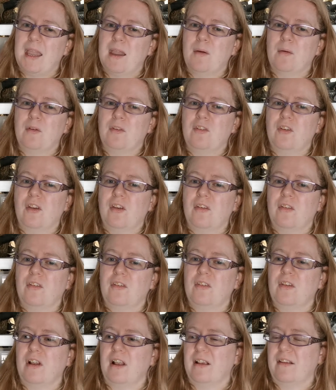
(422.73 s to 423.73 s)
It was
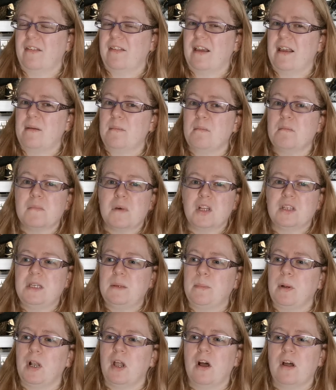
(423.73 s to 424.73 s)
just, like I said, muddy
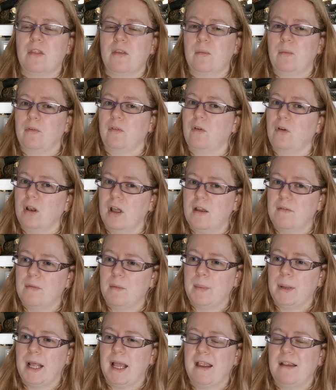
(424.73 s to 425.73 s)
plot that was all over the
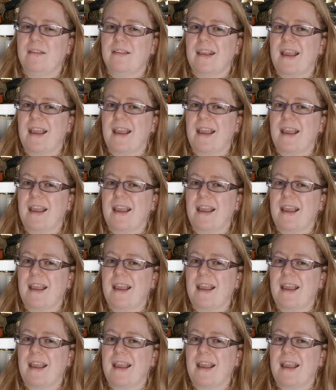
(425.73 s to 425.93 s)
place,